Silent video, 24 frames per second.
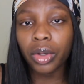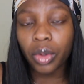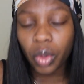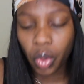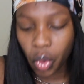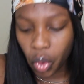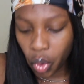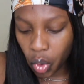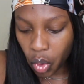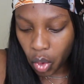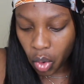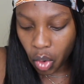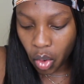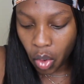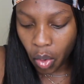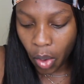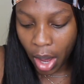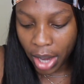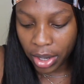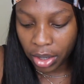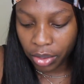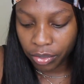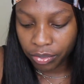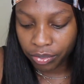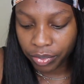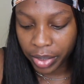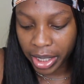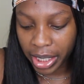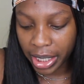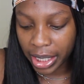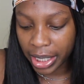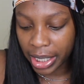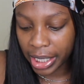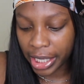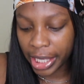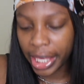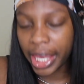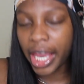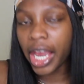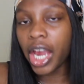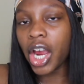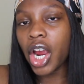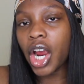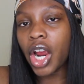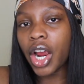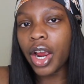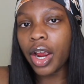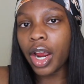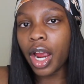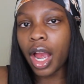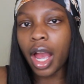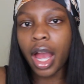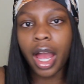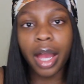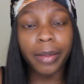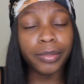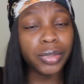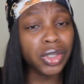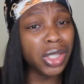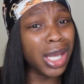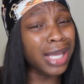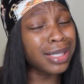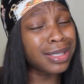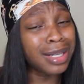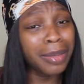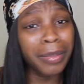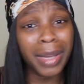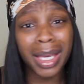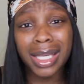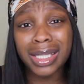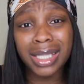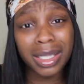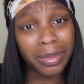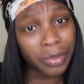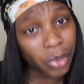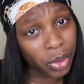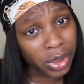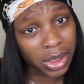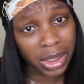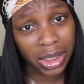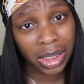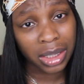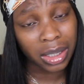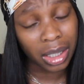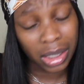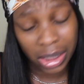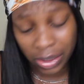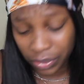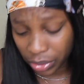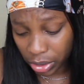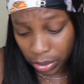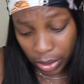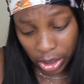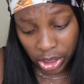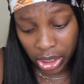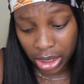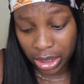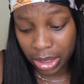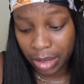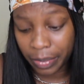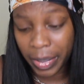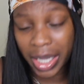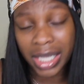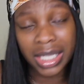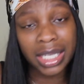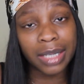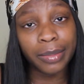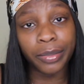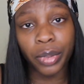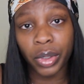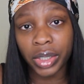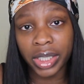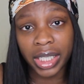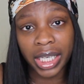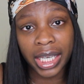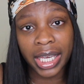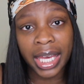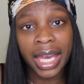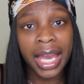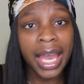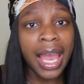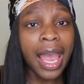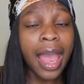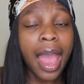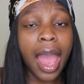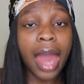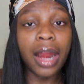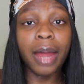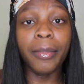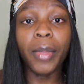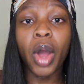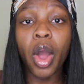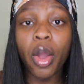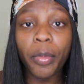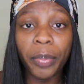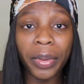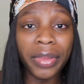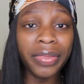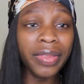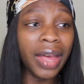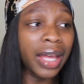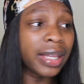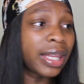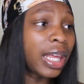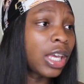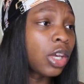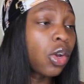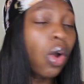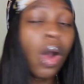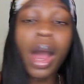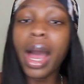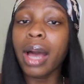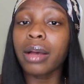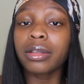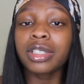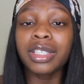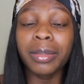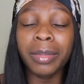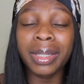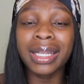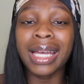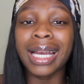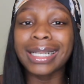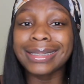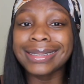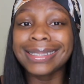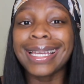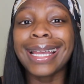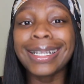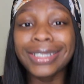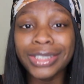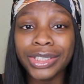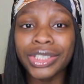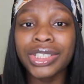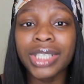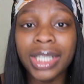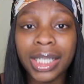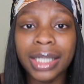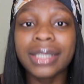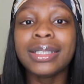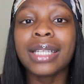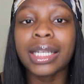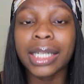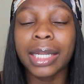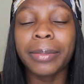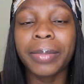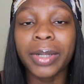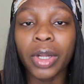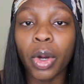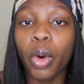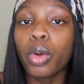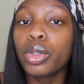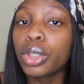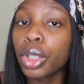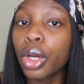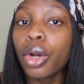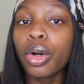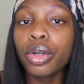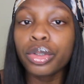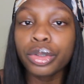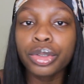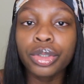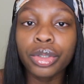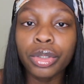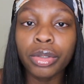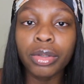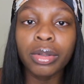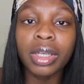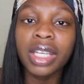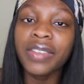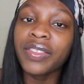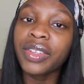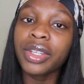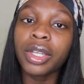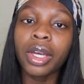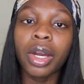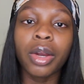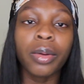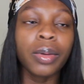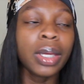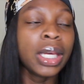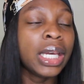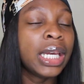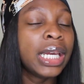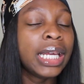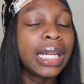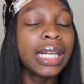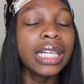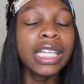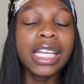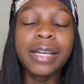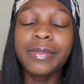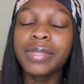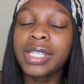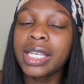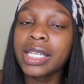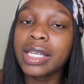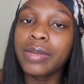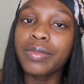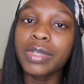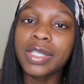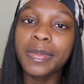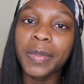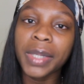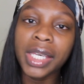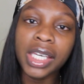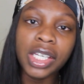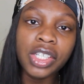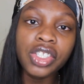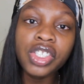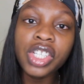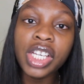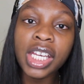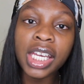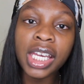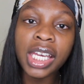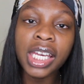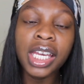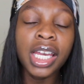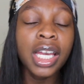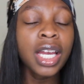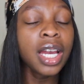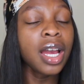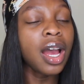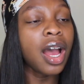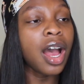Cool, I don't really care. She has an amazing body, I'll give it to her, she has an amazing body, and I'm hoping that they got out some of that tension that they've been holding on to, even though Liam said it was PG.